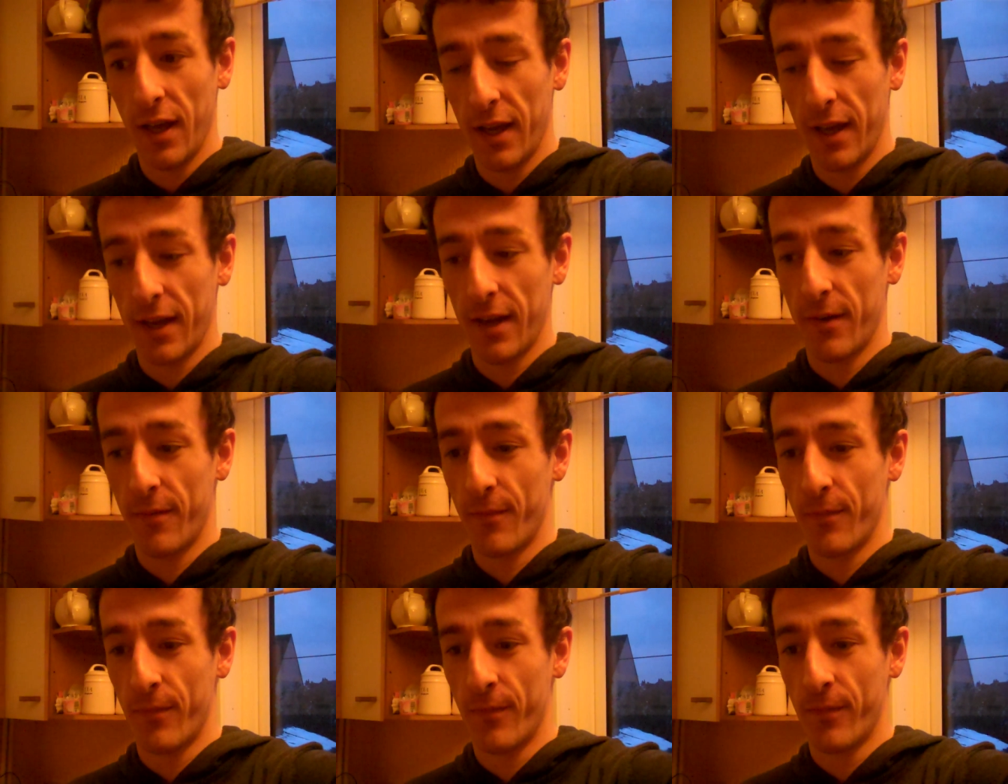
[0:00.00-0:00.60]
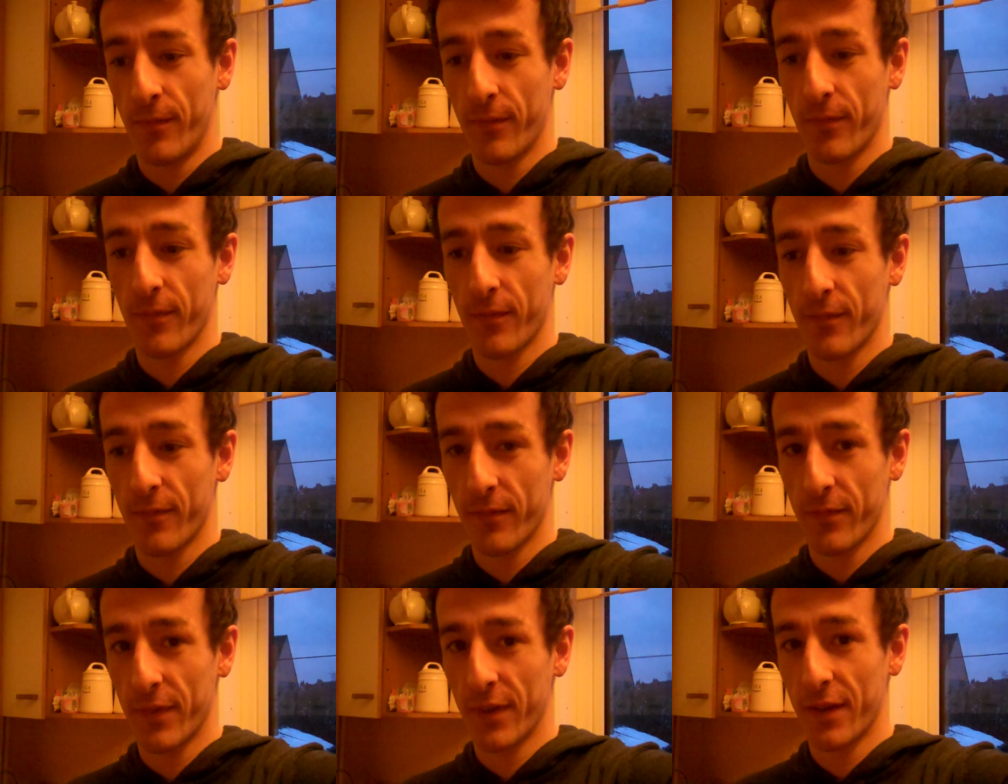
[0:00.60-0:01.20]
Um,
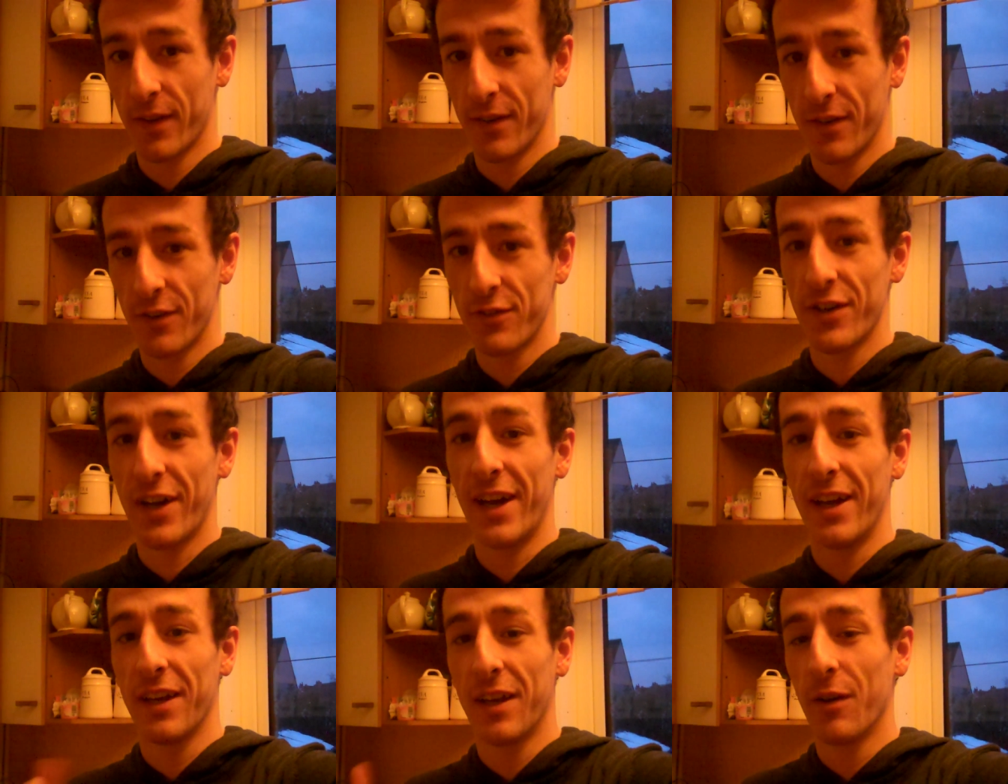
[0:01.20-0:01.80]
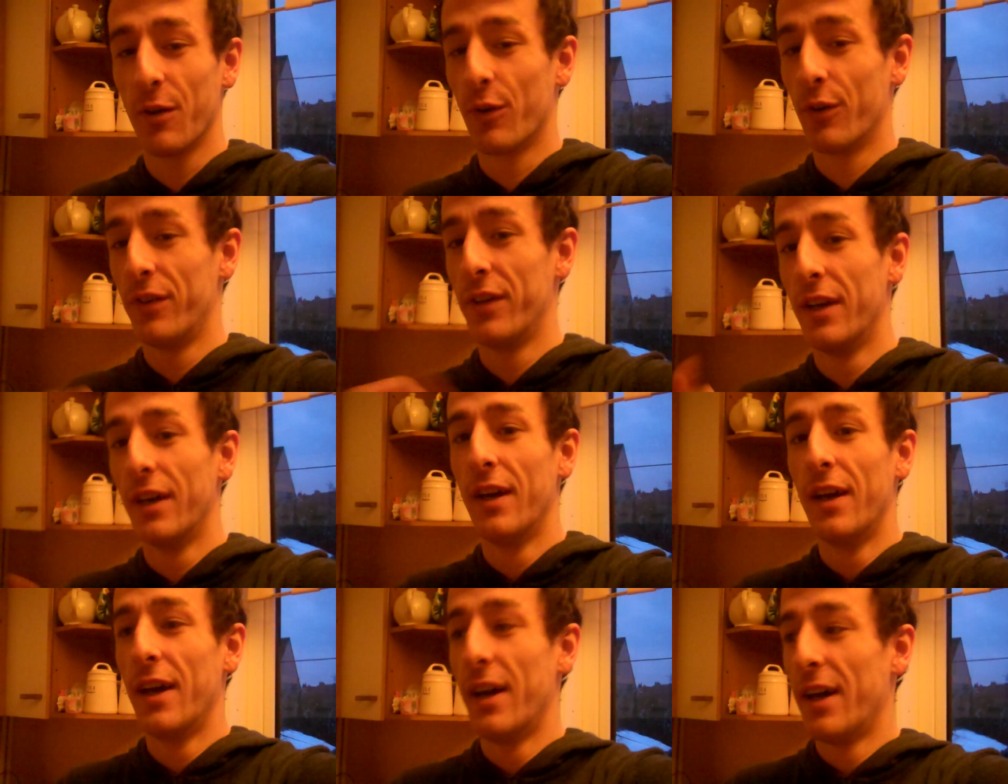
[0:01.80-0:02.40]
try and keep going.